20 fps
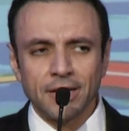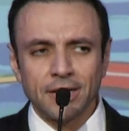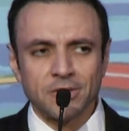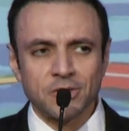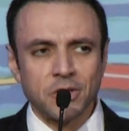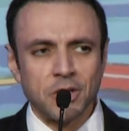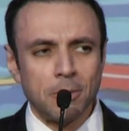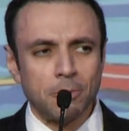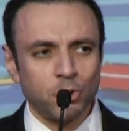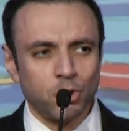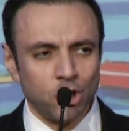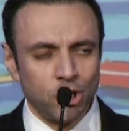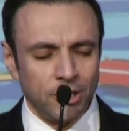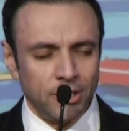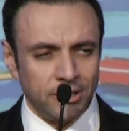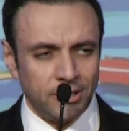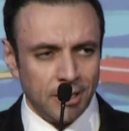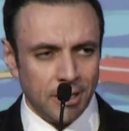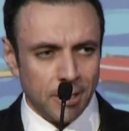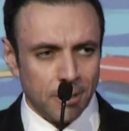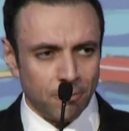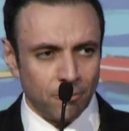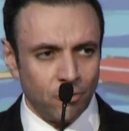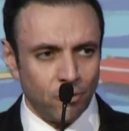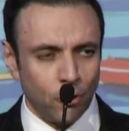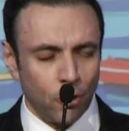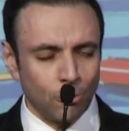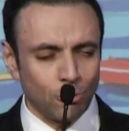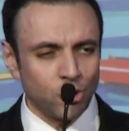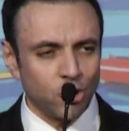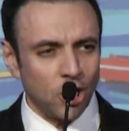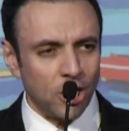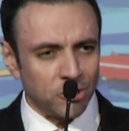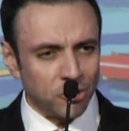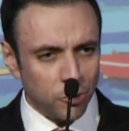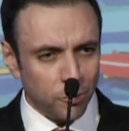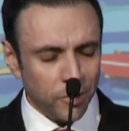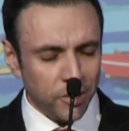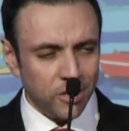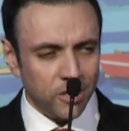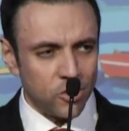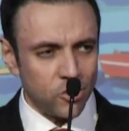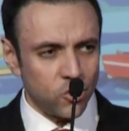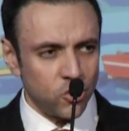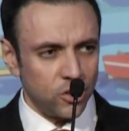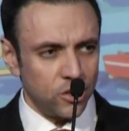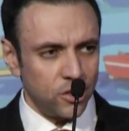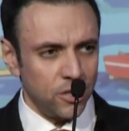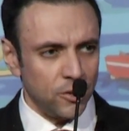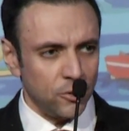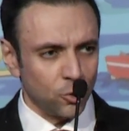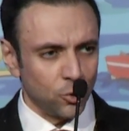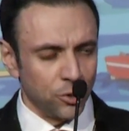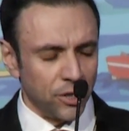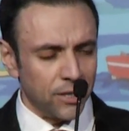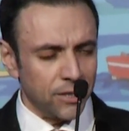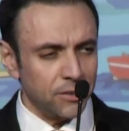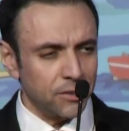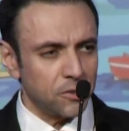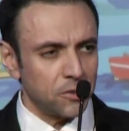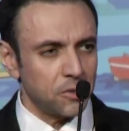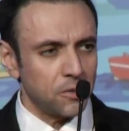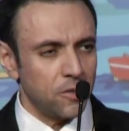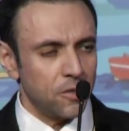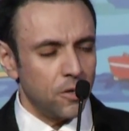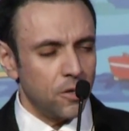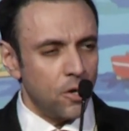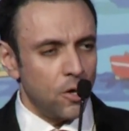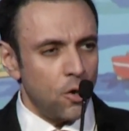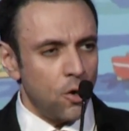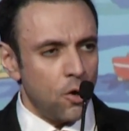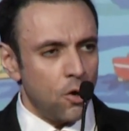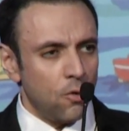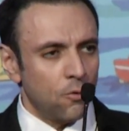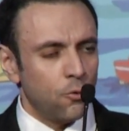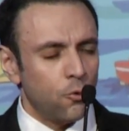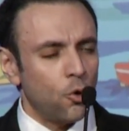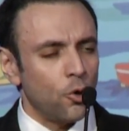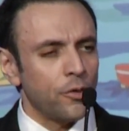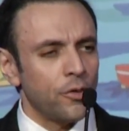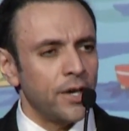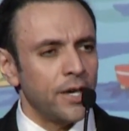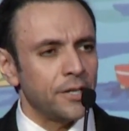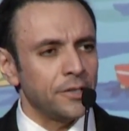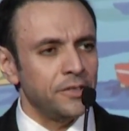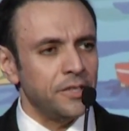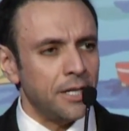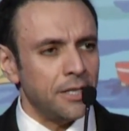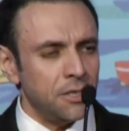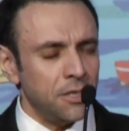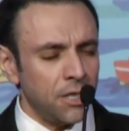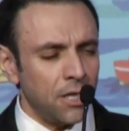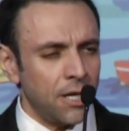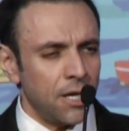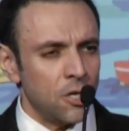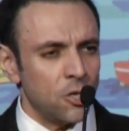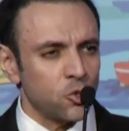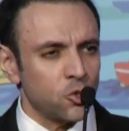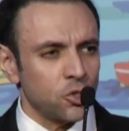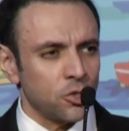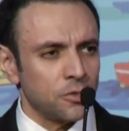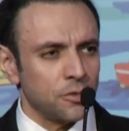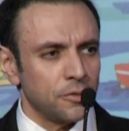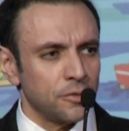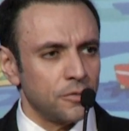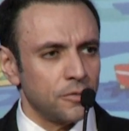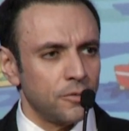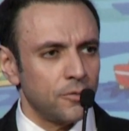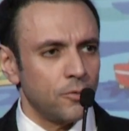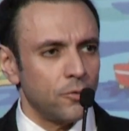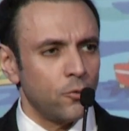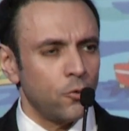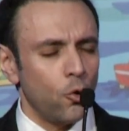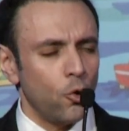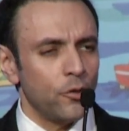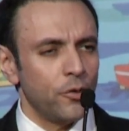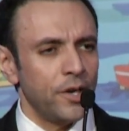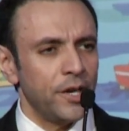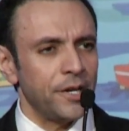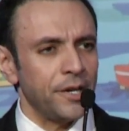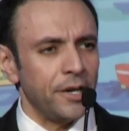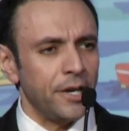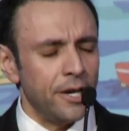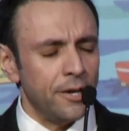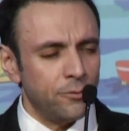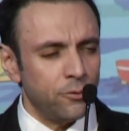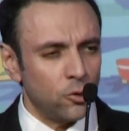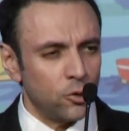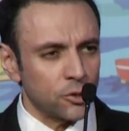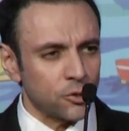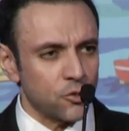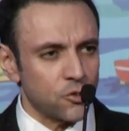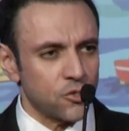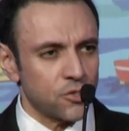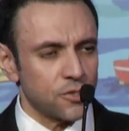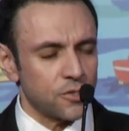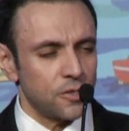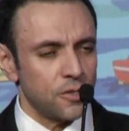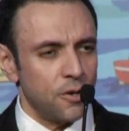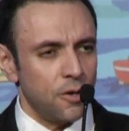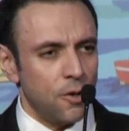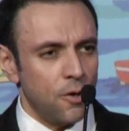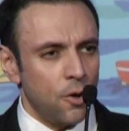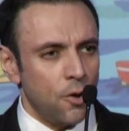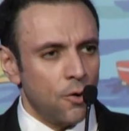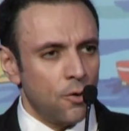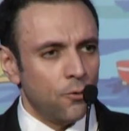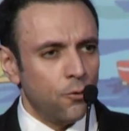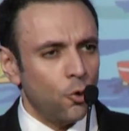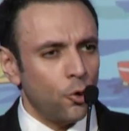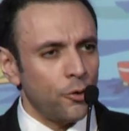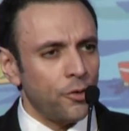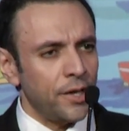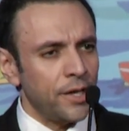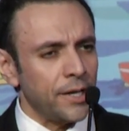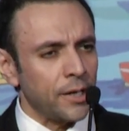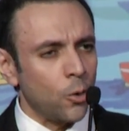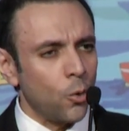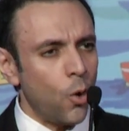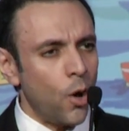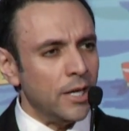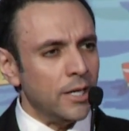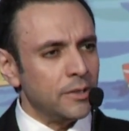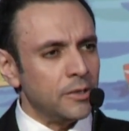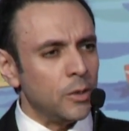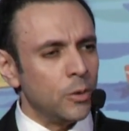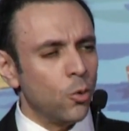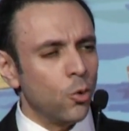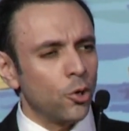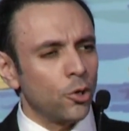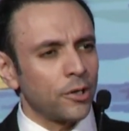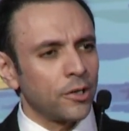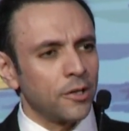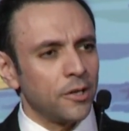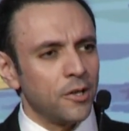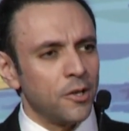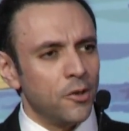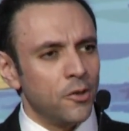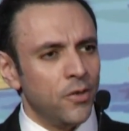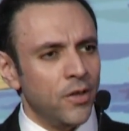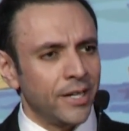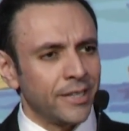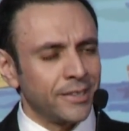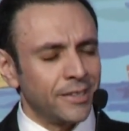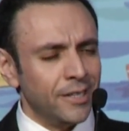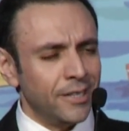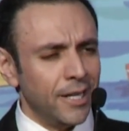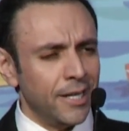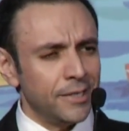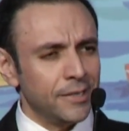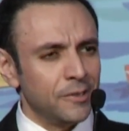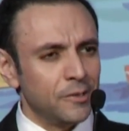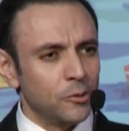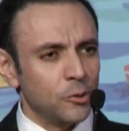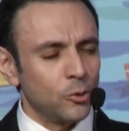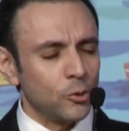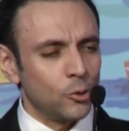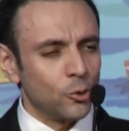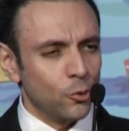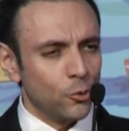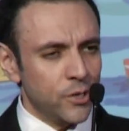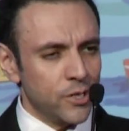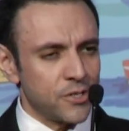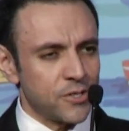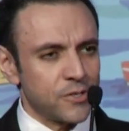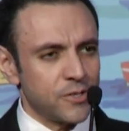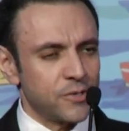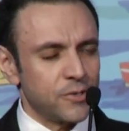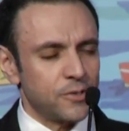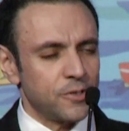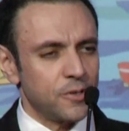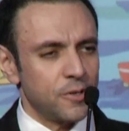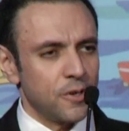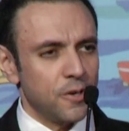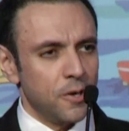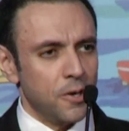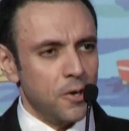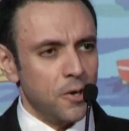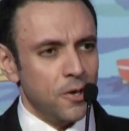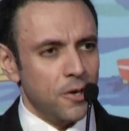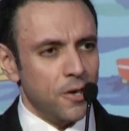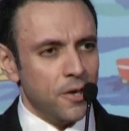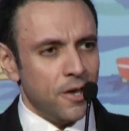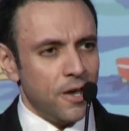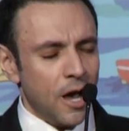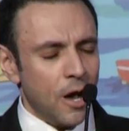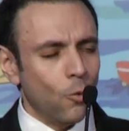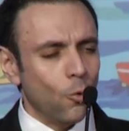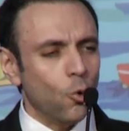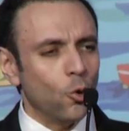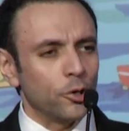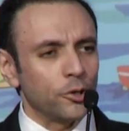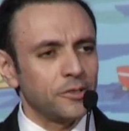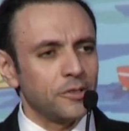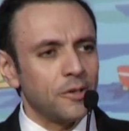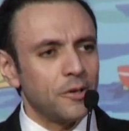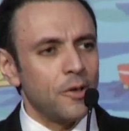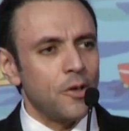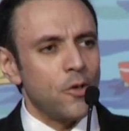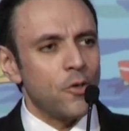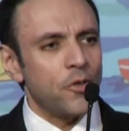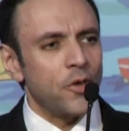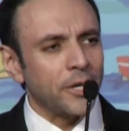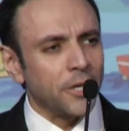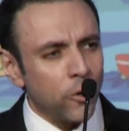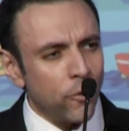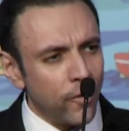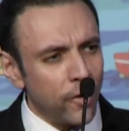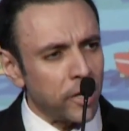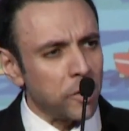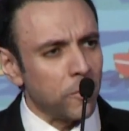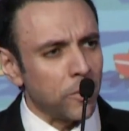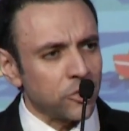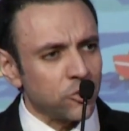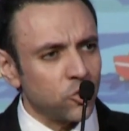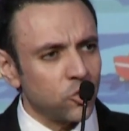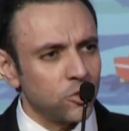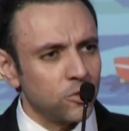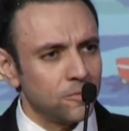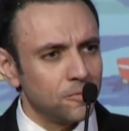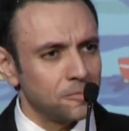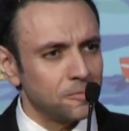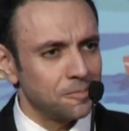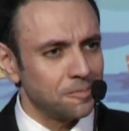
exceptional team from Sharjah Media City tonight for their dedication, for their efforts, for their quality work that led to this award. Thank you very much.